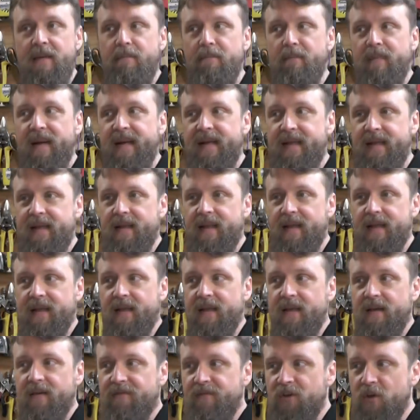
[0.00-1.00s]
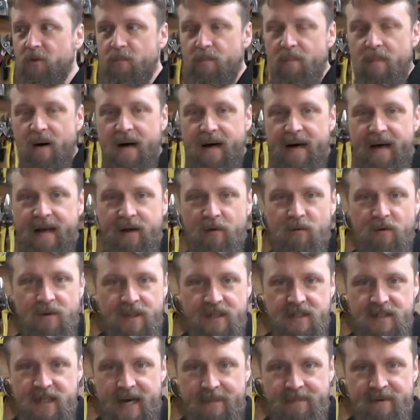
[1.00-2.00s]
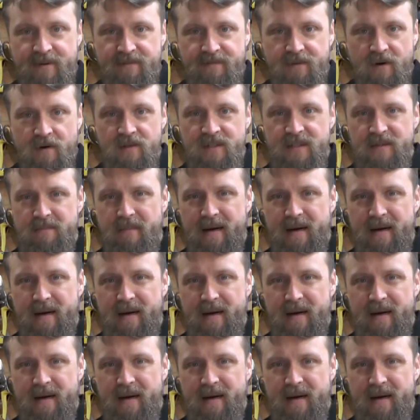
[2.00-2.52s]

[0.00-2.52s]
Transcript: Meaning like if you buy one of the top end phones,